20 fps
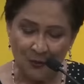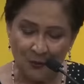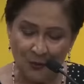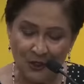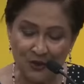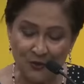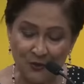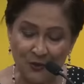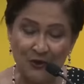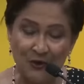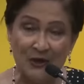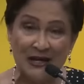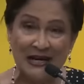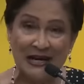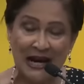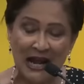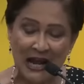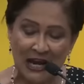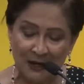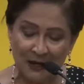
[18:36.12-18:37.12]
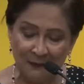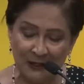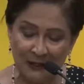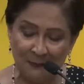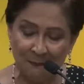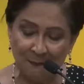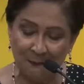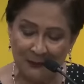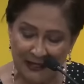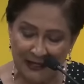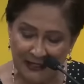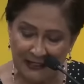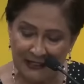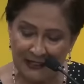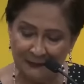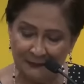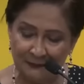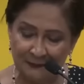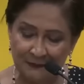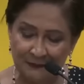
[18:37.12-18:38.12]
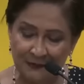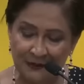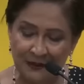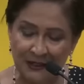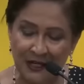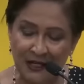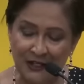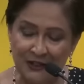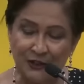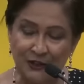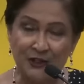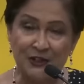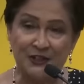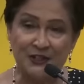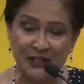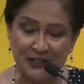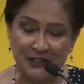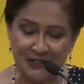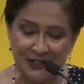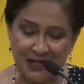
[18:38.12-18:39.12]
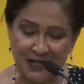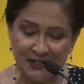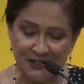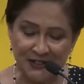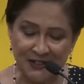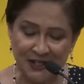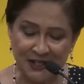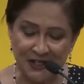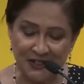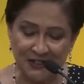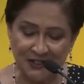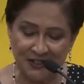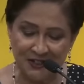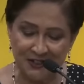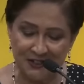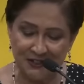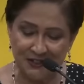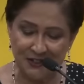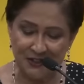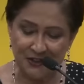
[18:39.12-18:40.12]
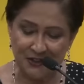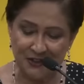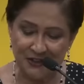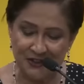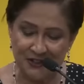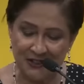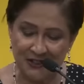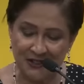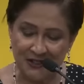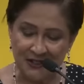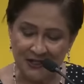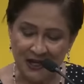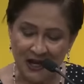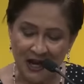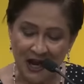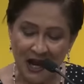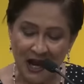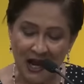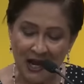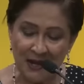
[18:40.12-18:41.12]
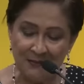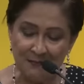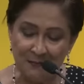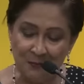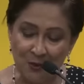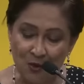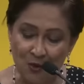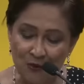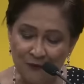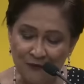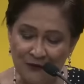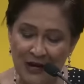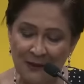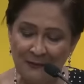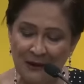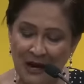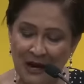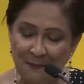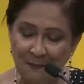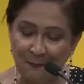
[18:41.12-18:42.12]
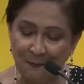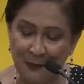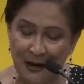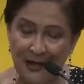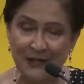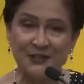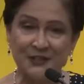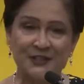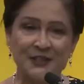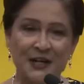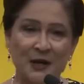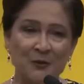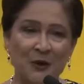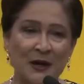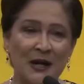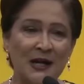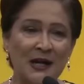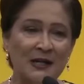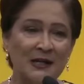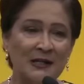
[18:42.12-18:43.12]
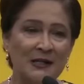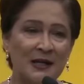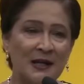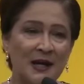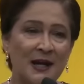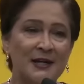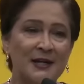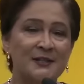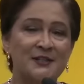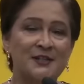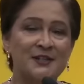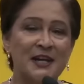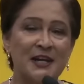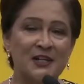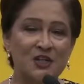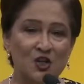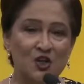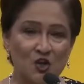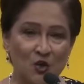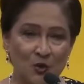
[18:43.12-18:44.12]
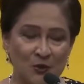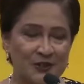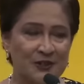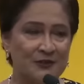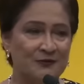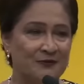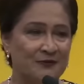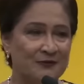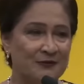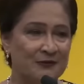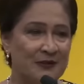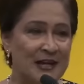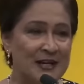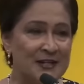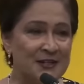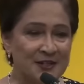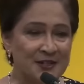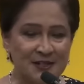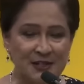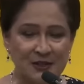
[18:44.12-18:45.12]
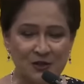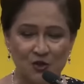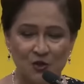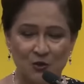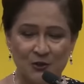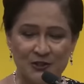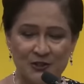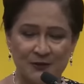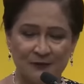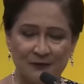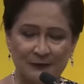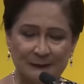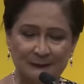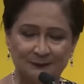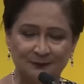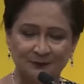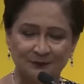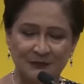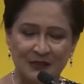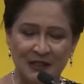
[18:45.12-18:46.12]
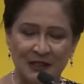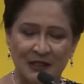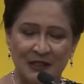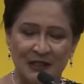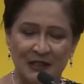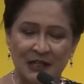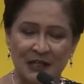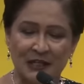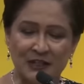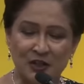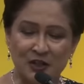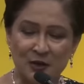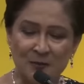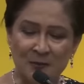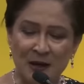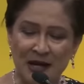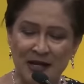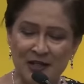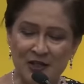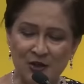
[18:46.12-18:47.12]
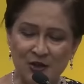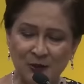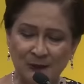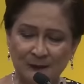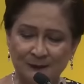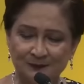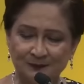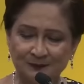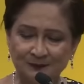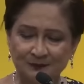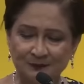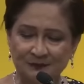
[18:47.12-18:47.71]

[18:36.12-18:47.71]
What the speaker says: which were reliably PNM, into the St. Anne's East constituency, and moved them and placed them where? In St. Joseph. Let me remind you